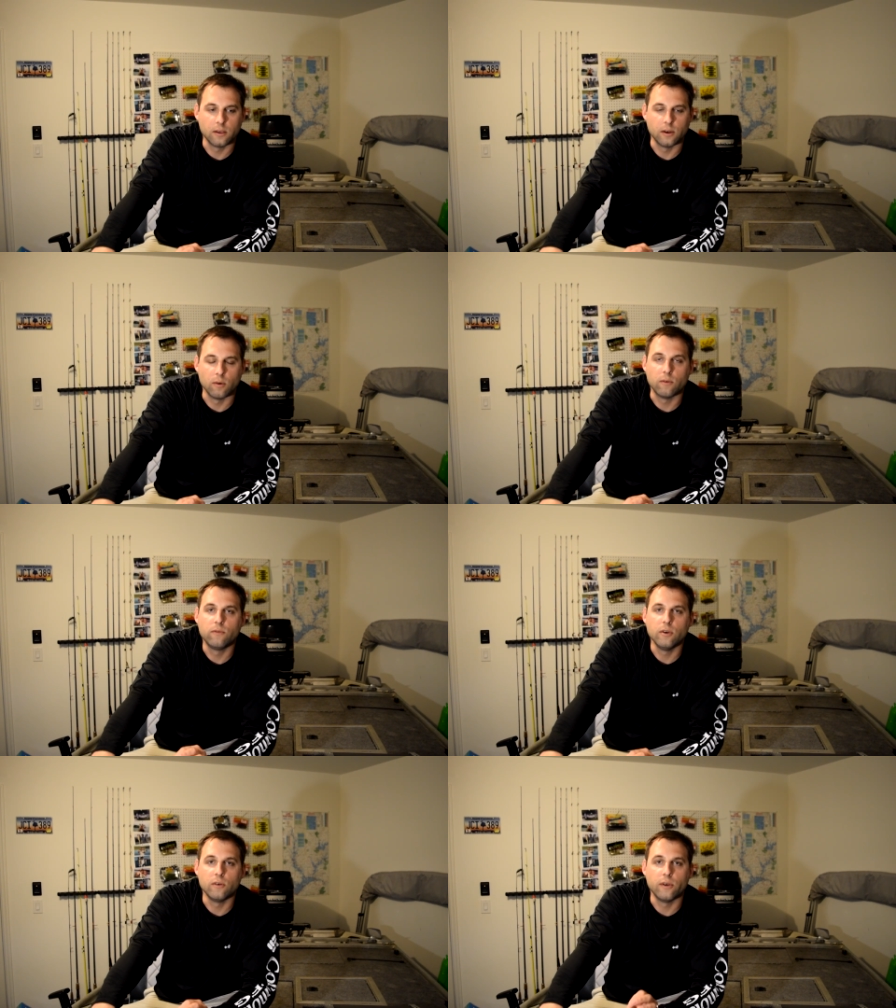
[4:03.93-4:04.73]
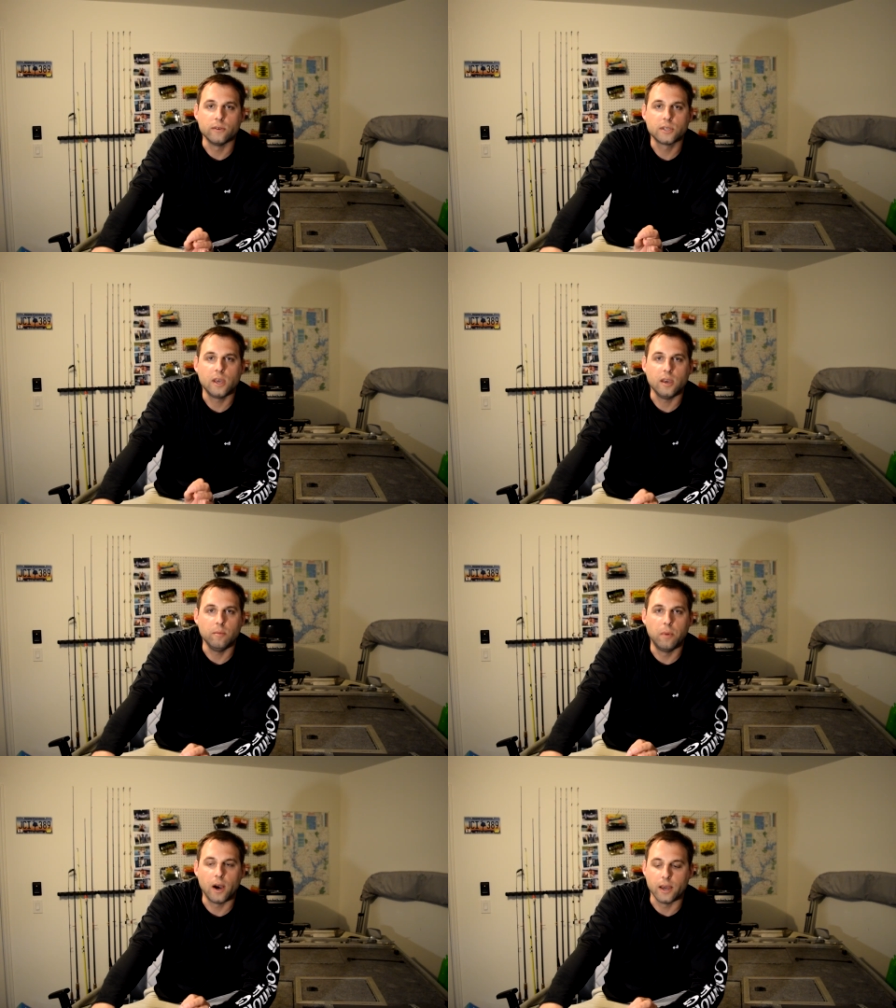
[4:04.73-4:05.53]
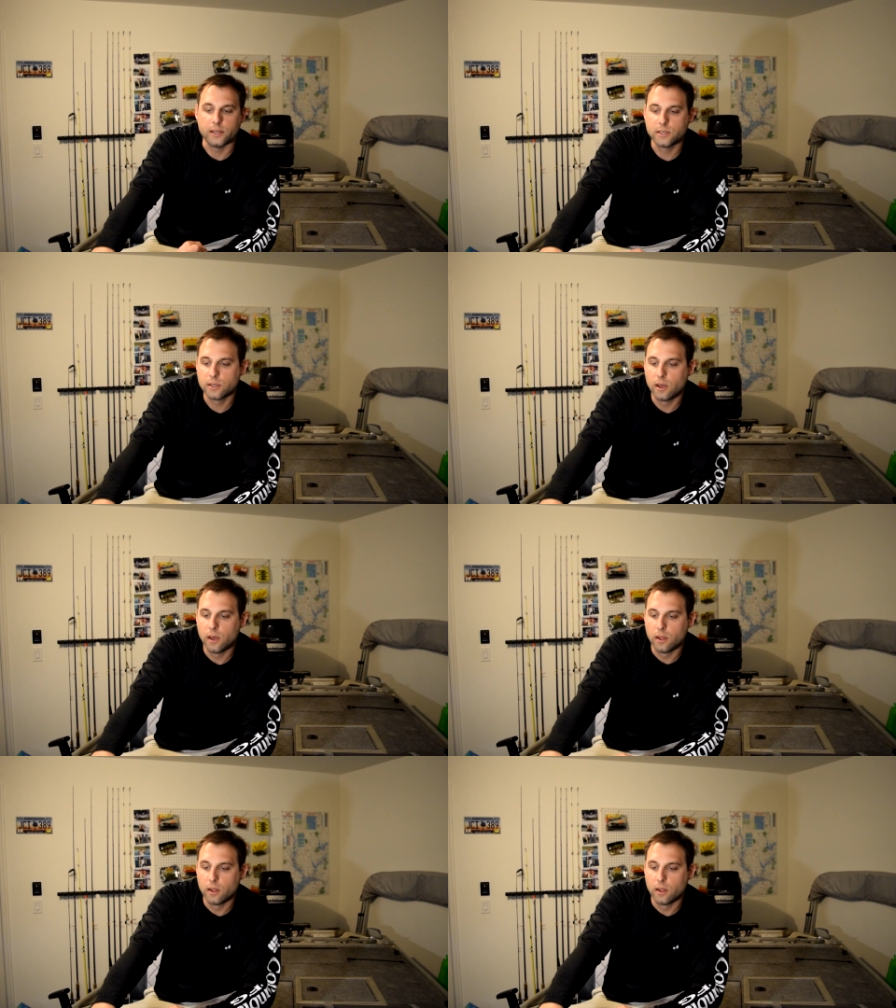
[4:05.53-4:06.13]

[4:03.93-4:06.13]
you know, a few of those key bites,